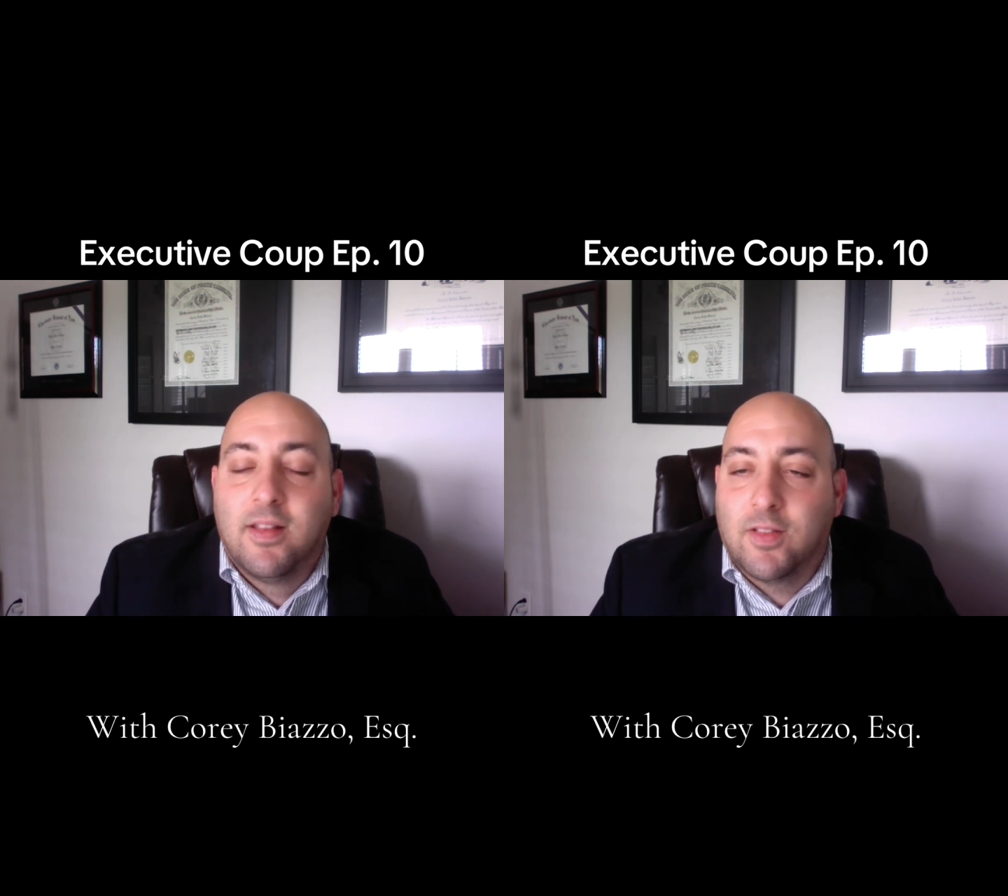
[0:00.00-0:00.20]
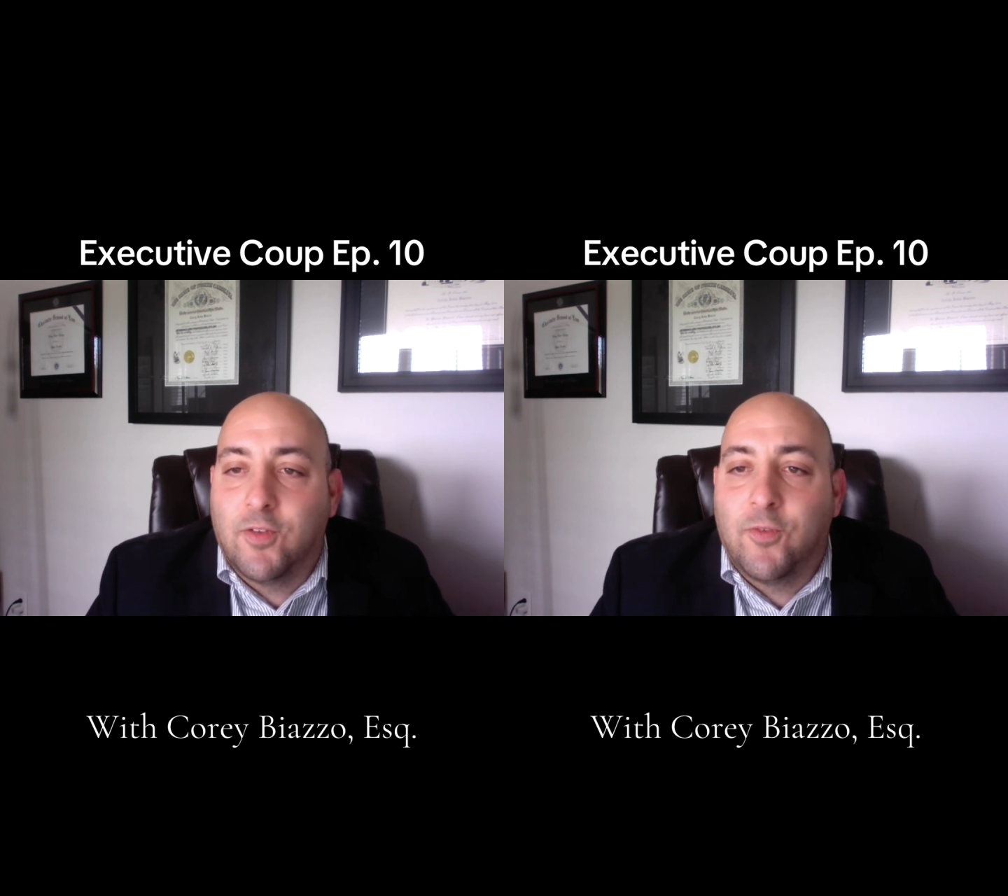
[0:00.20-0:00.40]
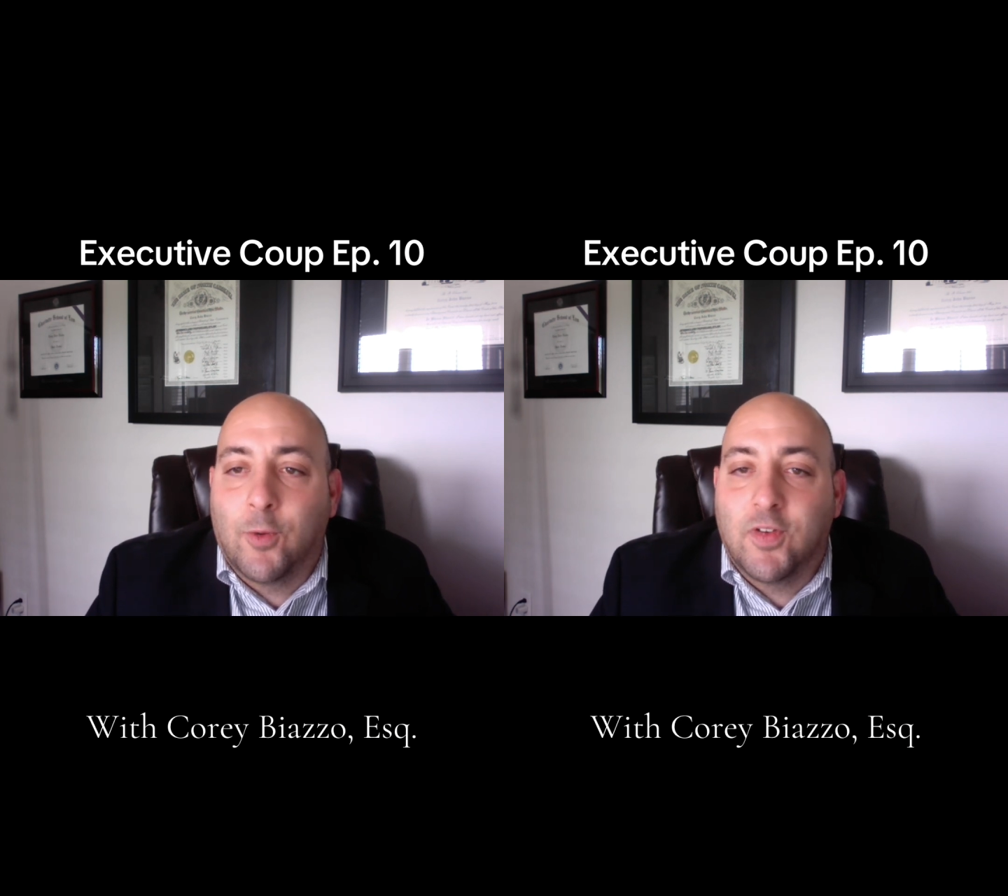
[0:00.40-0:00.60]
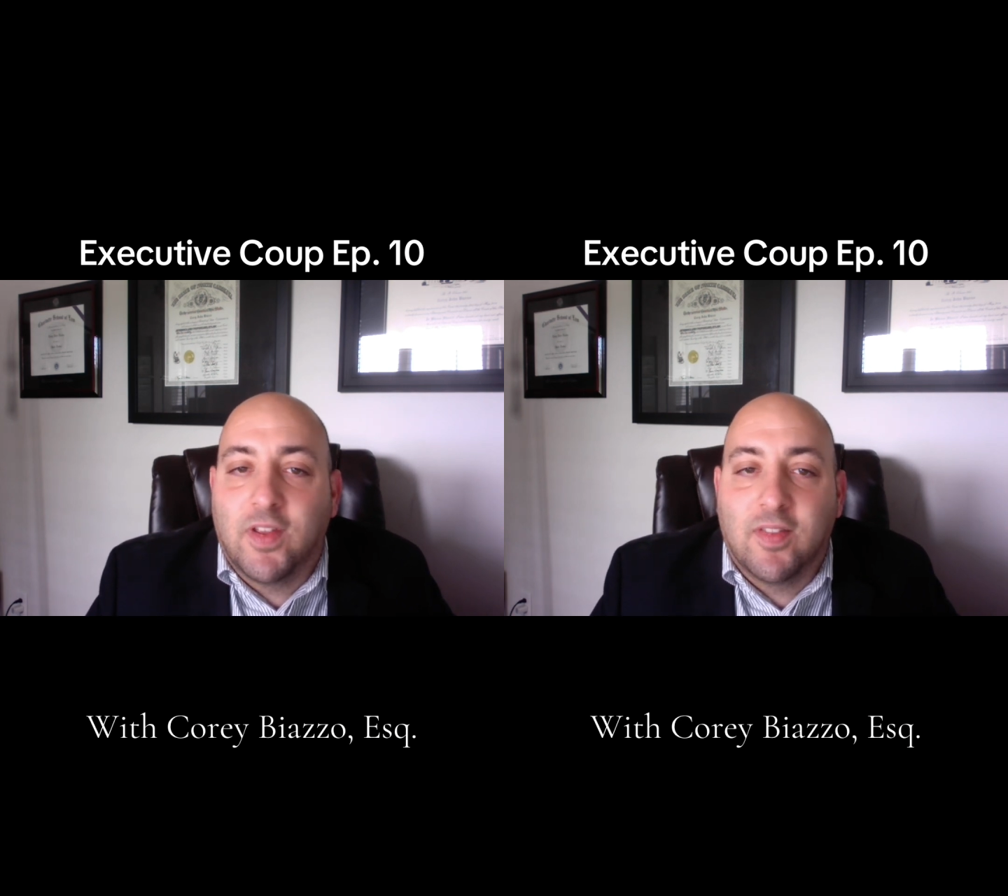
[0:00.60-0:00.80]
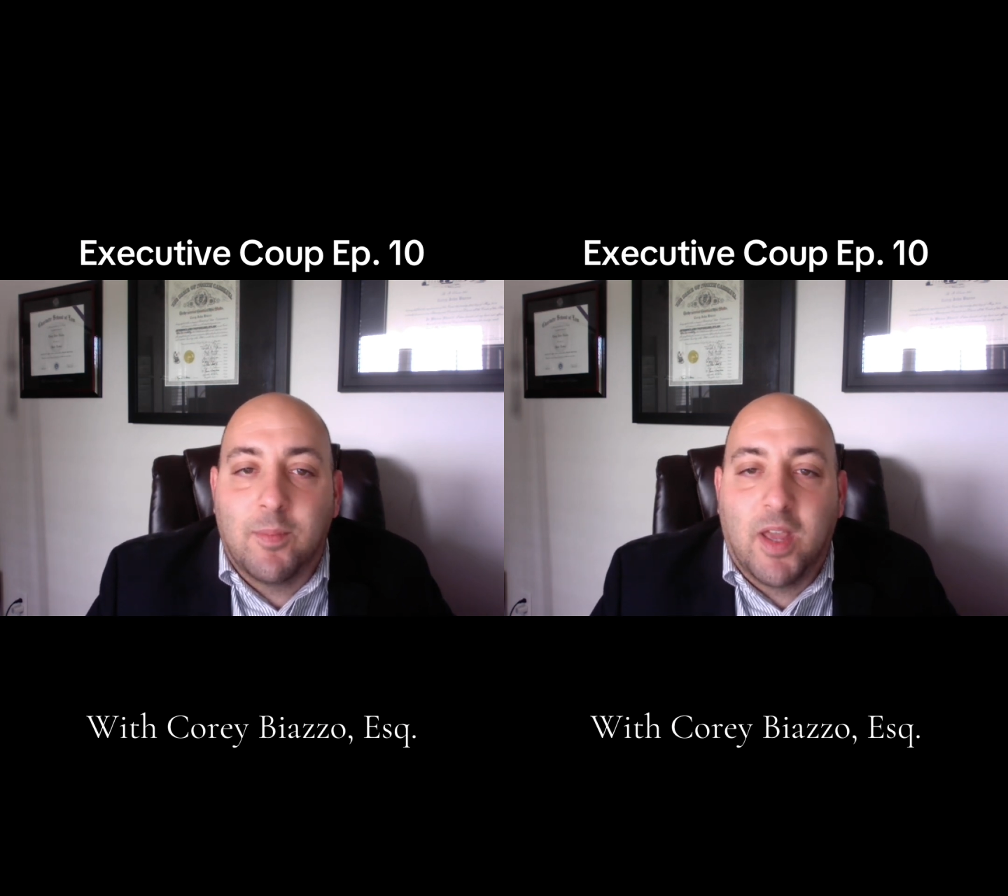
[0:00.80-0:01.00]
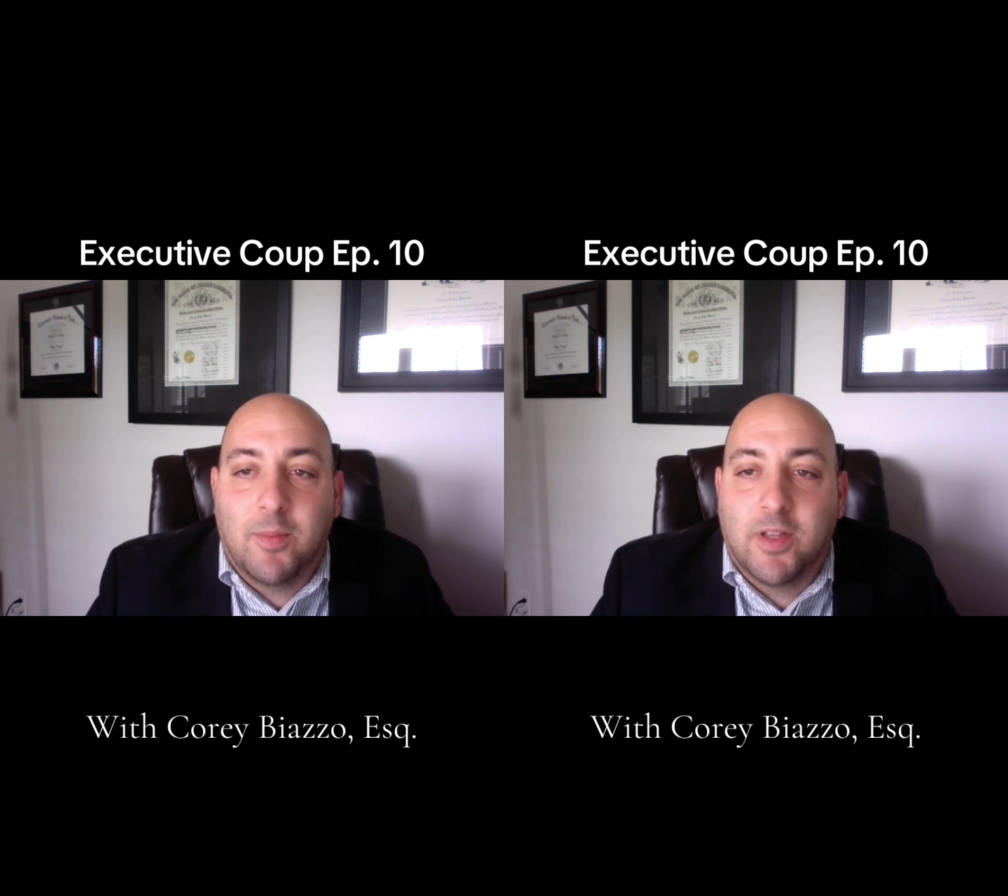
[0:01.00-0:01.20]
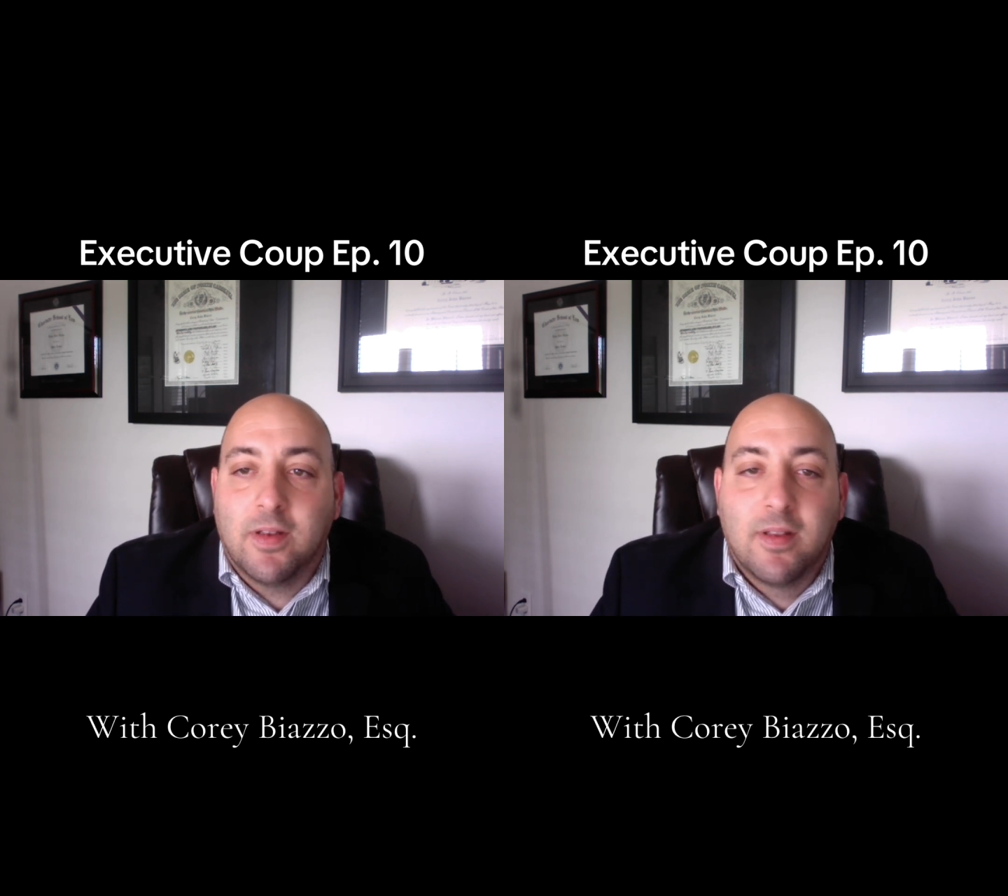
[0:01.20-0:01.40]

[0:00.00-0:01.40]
the 14th Amendment.